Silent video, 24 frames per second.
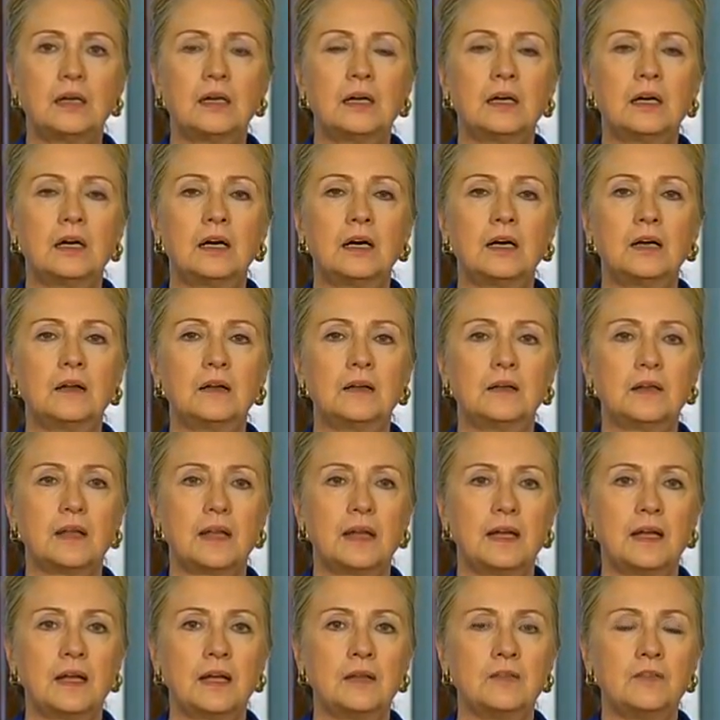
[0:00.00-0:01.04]

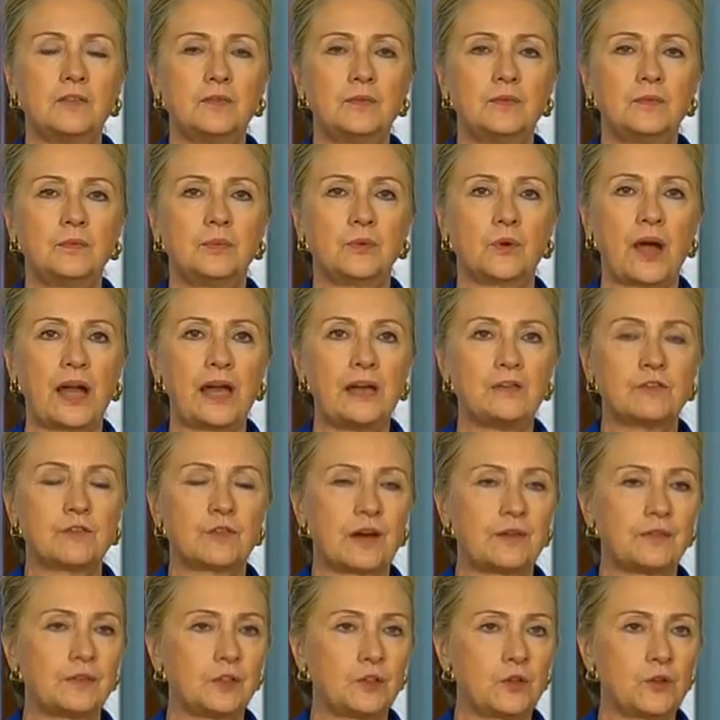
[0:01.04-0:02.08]
a brave
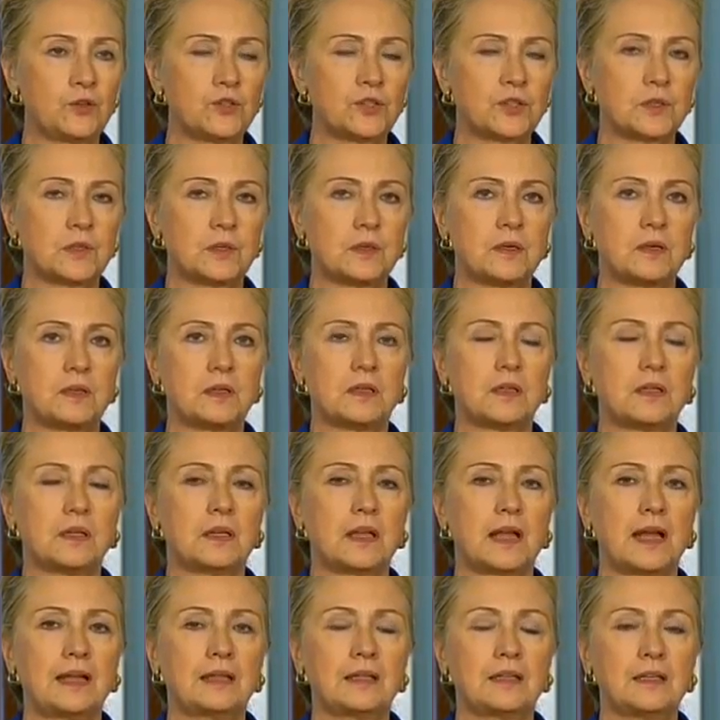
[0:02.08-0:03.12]
revolution
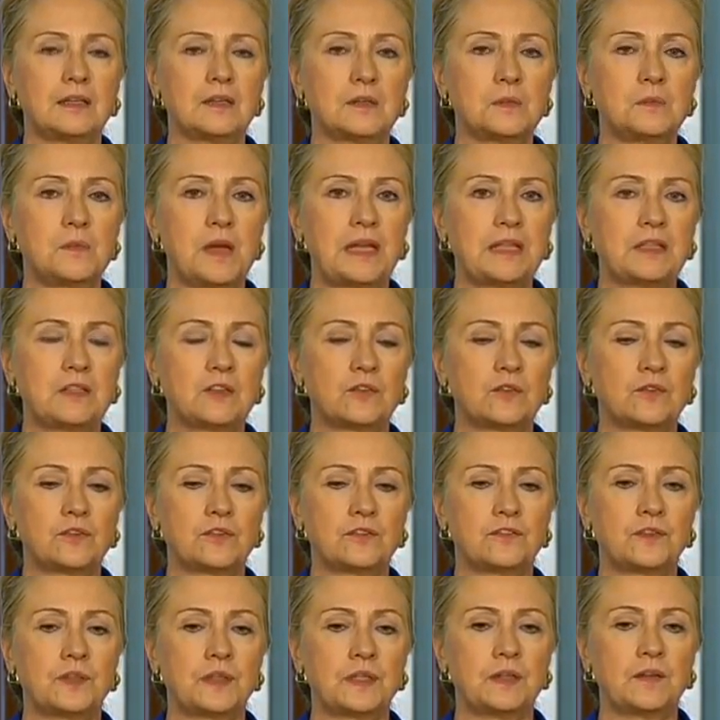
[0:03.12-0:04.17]
that is meant to
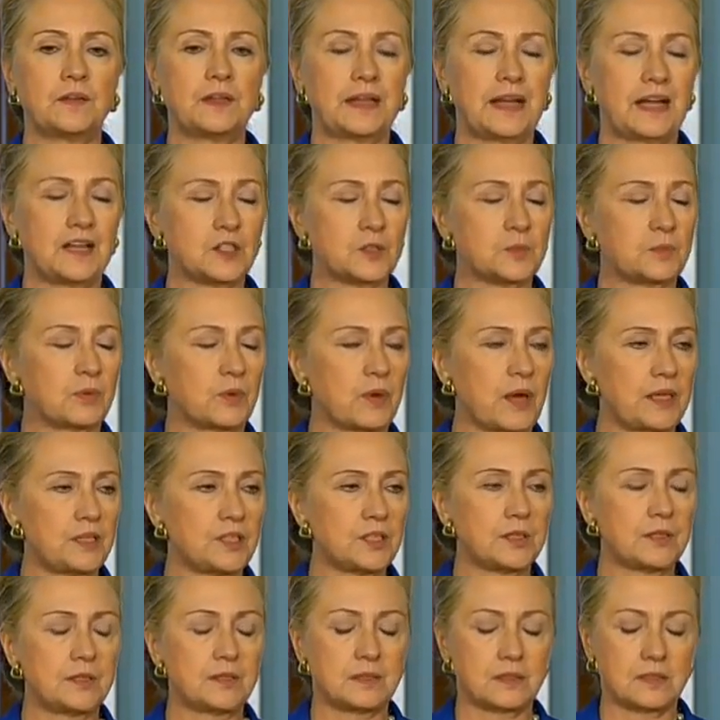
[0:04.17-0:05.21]
fulfill the
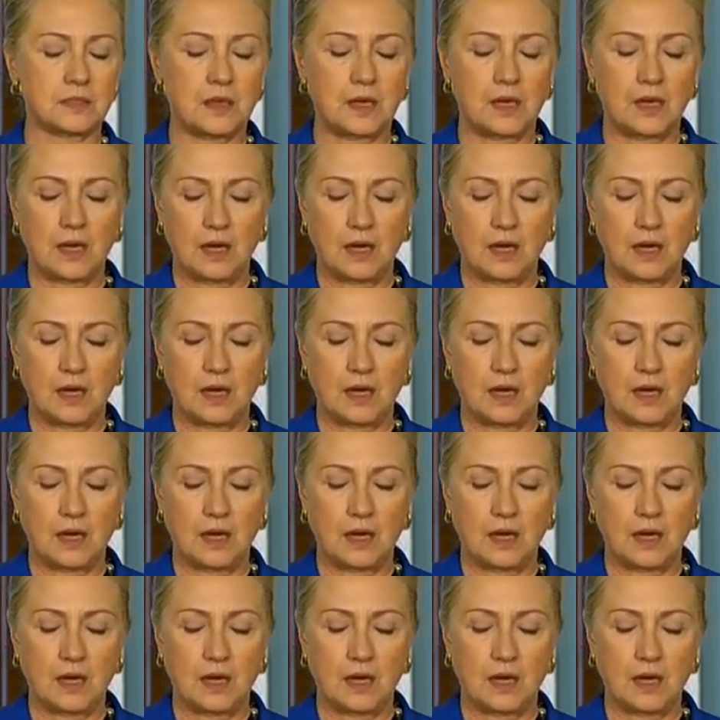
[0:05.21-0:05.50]
aspirations